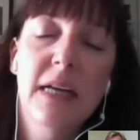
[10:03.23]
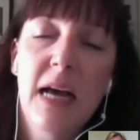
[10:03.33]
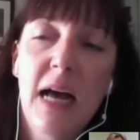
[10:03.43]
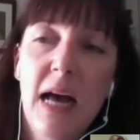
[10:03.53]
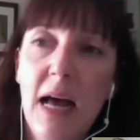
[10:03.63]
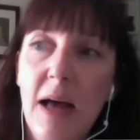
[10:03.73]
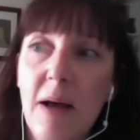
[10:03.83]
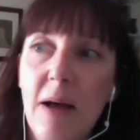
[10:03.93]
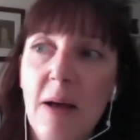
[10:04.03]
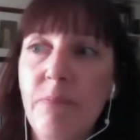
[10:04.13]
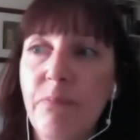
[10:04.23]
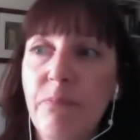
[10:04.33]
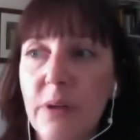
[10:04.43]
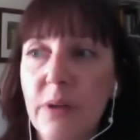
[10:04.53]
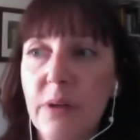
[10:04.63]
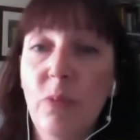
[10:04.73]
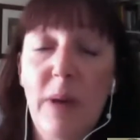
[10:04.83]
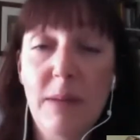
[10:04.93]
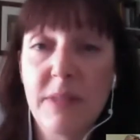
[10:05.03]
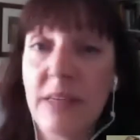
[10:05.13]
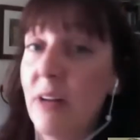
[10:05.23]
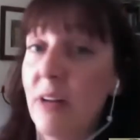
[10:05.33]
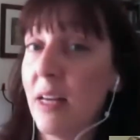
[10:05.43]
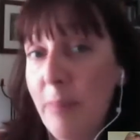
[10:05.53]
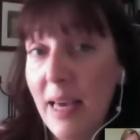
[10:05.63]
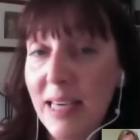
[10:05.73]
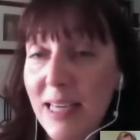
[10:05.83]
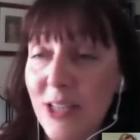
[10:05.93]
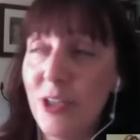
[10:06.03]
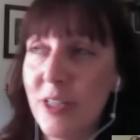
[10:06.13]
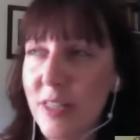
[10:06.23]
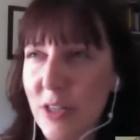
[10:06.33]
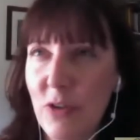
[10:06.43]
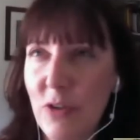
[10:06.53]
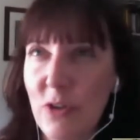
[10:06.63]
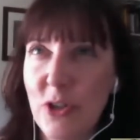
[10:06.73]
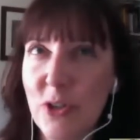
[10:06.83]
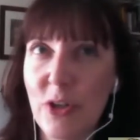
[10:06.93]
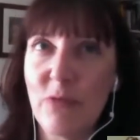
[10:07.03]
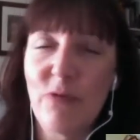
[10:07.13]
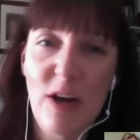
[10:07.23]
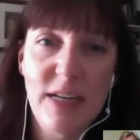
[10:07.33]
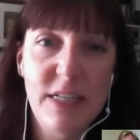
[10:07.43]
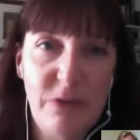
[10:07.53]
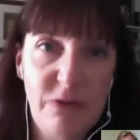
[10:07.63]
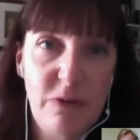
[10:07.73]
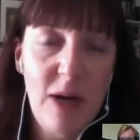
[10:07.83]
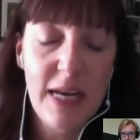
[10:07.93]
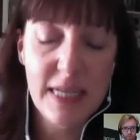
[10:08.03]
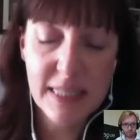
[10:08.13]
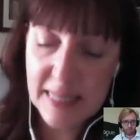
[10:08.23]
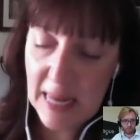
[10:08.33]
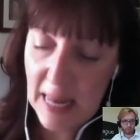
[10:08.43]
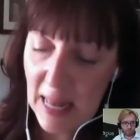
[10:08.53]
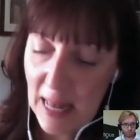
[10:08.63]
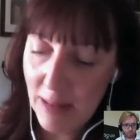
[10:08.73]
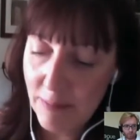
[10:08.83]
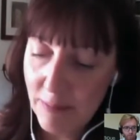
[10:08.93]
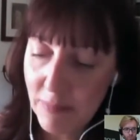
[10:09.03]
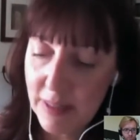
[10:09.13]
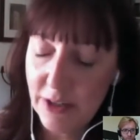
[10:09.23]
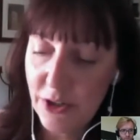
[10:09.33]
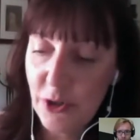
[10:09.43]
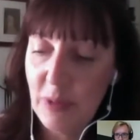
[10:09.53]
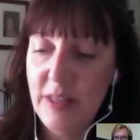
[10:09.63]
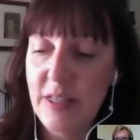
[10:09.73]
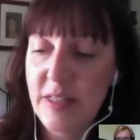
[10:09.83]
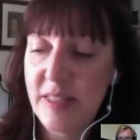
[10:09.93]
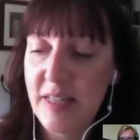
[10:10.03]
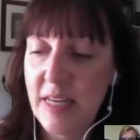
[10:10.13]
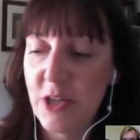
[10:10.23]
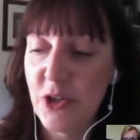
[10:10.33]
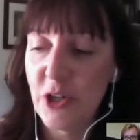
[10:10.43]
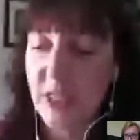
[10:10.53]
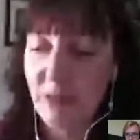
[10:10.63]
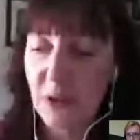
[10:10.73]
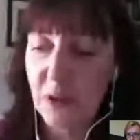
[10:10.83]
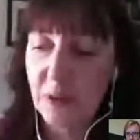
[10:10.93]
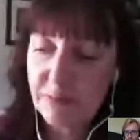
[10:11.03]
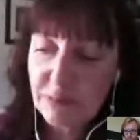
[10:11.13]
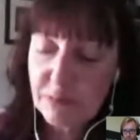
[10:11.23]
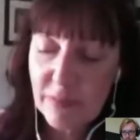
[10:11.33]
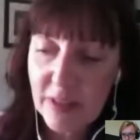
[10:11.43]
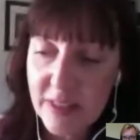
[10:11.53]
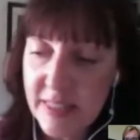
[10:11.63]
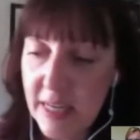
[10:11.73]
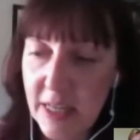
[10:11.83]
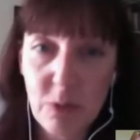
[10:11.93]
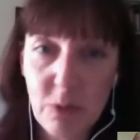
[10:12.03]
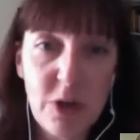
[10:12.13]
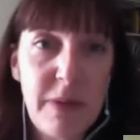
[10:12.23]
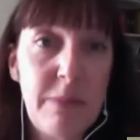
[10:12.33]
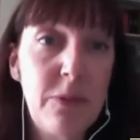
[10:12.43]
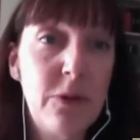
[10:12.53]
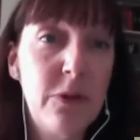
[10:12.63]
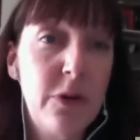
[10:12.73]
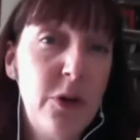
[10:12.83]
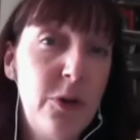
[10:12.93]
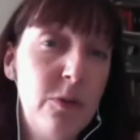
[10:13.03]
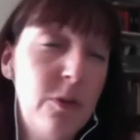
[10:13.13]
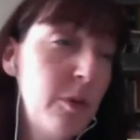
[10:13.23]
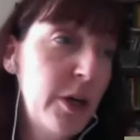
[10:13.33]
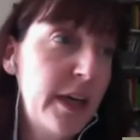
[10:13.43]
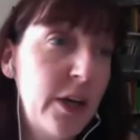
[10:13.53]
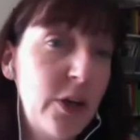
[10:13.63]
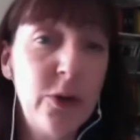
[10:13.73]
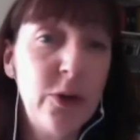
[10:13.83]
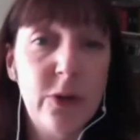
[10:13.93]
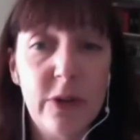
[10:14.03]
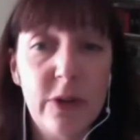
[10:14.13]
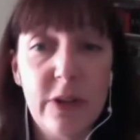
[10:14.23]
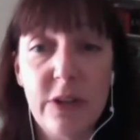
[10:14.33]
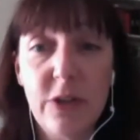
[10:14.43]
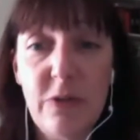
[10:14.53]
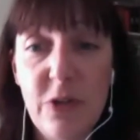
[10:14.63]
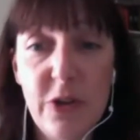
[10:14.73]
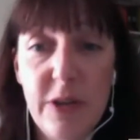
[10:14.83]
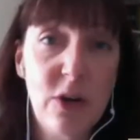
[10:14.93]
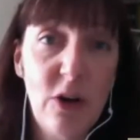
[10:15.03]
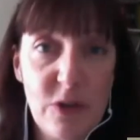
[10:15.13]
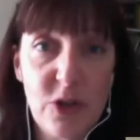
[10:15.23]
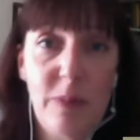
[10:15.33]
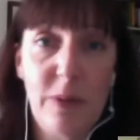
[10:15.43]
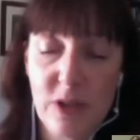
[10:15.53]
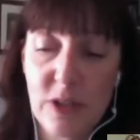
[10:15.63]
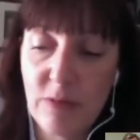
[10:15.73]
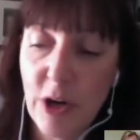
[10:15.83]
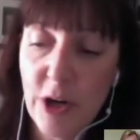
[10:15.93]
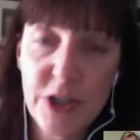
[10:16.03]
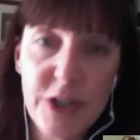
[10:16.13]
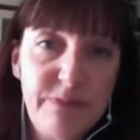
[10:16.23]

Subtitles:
Or perhaps they've liked the page. You know, it's sort of, you just got to find different ways. You know, one of the sneaky tricks, if you're, say you wanted people who were working at Google and you knew there was a coffee shop across the road,